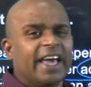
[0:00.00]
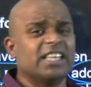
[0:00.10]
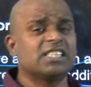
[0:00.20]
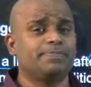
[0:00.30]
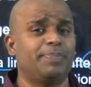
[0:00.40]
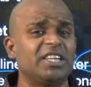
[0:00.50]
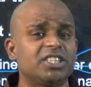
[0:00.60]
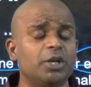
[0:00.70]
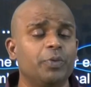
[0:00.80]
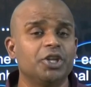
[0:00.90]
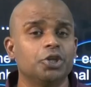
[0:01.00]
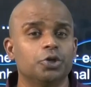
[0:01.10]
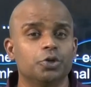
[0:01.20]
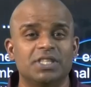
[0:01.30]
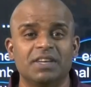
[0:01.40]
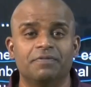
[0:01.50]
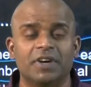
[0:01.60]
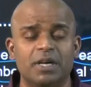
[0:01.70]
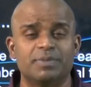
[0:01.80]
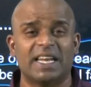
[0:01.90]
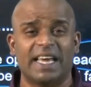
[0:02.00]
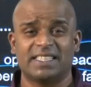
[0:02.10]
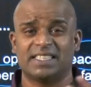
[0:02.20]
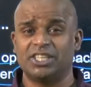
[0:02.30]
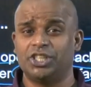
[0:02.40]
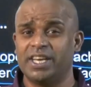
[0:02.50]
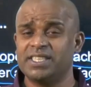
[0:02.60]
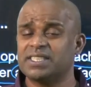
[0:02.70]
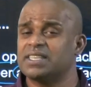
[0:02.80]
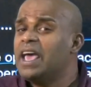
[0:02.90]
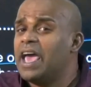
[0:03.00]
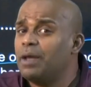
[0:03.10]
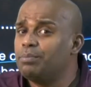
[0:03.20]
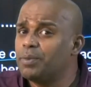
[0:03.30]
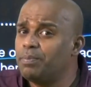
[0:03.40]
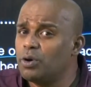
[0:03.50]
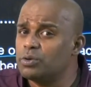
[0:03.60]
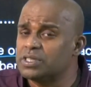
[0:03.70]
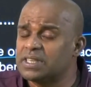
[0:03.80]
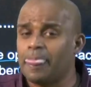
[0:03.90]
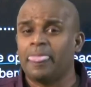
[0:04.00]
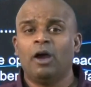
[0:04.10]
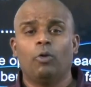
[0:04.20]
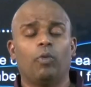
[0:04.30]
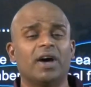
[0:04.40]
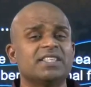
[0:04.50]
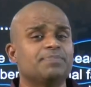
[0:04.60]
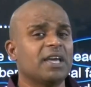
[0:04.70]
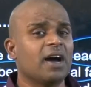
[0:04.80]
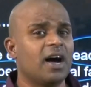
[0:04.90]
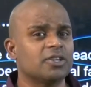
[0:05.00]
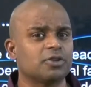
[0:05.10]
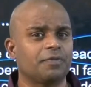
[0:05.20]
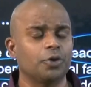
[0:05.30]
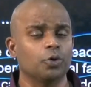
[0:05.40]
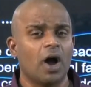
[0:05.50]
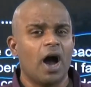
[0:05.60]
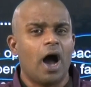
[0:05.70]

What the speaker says: especially when you're using verbs like suggest and propose. What is being asked of you?